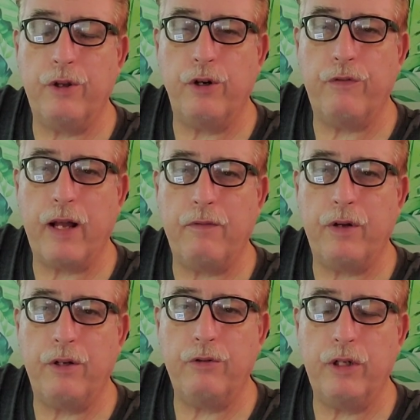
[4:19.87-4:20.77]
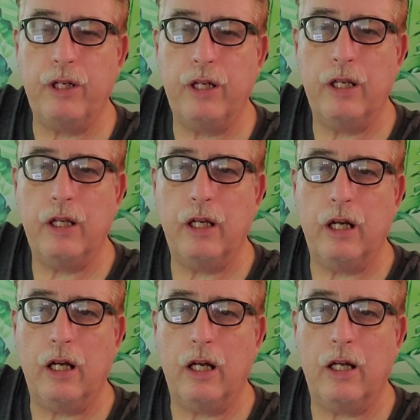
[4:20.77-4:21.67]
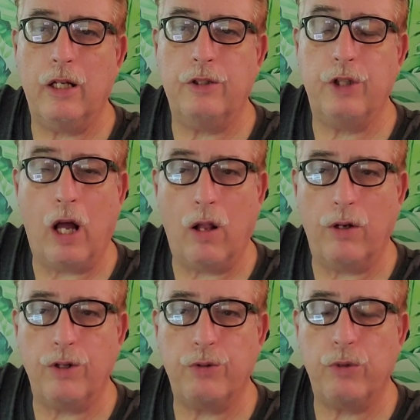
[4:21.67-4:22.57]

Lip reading: $3,500,